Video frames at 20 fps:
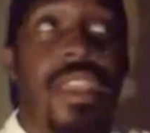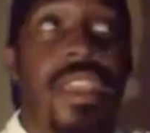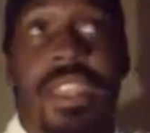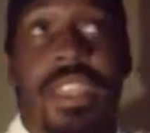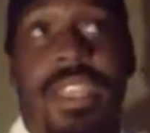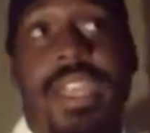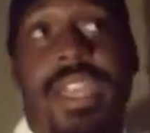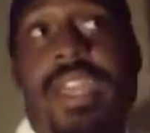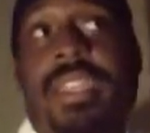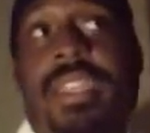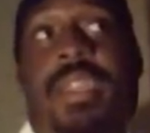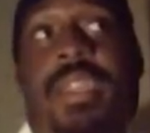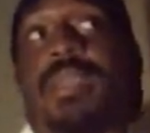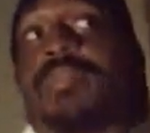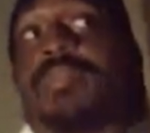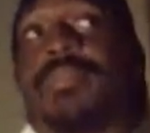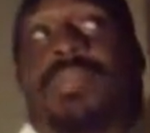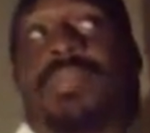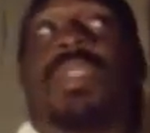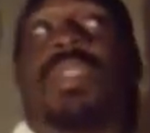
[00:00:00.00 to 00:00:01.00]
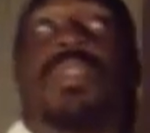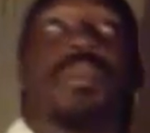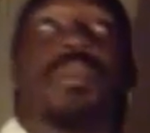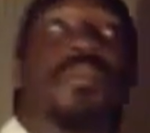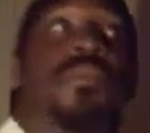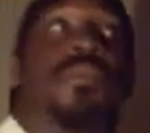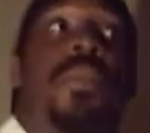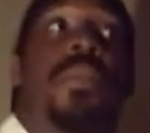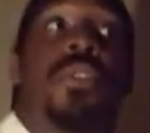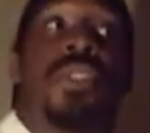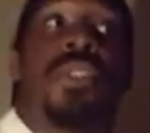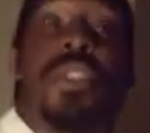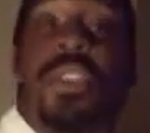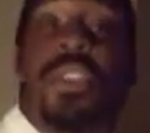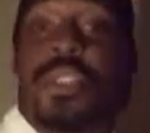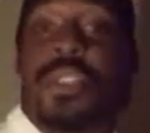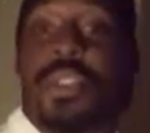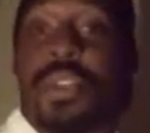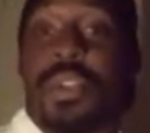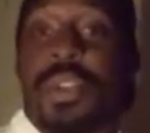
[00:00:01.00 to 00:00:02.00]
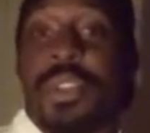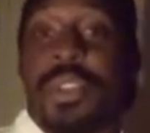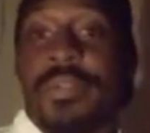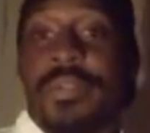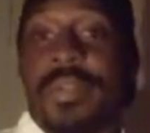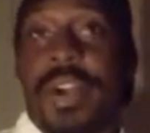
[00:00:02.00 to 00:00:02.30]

and I got like four things cooking,